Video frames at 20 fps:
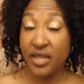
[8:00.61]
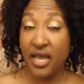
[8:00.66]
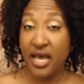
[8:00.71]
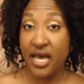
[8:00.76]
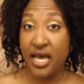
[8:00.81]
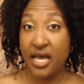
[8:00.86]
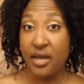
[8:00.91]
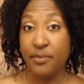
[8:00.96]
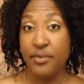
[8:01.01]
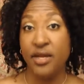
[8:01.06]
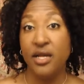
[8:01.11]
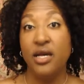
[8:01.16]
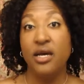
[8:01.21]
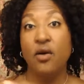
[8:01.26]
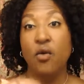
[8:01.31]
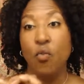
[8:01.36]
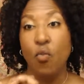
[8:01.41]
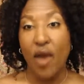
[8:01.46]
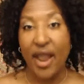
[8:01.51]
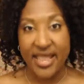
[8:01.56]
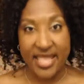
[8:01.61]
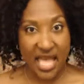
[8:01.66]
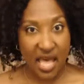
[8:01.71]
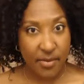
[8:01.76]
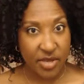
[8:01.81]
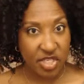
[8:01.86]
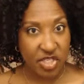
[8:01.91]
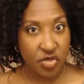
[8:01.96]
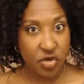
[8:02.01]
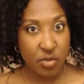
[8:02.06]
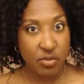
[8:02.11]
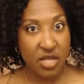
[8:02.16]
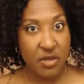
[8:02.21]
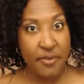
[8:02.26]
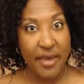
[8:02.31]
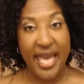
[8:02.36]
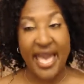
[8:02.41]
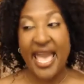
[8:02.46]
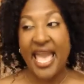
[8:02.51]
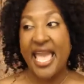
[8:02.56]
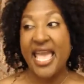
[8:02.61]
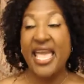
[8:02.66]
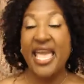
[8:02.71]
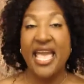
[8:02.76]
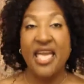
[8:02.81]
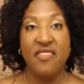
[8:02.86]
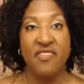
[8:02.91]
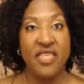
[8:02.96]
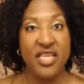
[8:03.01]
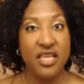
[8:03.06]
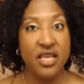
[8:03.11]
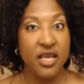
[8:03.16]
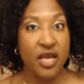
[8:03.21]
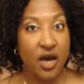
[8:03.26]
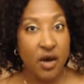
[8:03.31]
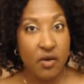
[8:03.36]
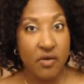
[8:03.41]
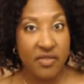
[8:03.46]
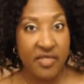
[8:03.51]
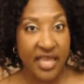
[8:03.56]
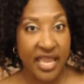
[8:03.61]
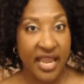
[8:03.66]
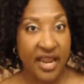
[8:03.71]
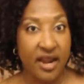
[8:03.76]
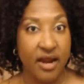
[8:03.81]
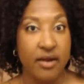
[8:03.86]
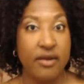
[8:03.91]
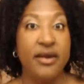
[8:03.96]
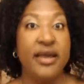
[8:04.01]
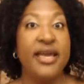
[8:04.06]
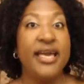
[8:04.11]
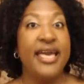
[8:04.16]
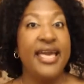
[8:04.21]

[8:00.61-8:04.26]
um, write down how much you normally pay and then go there.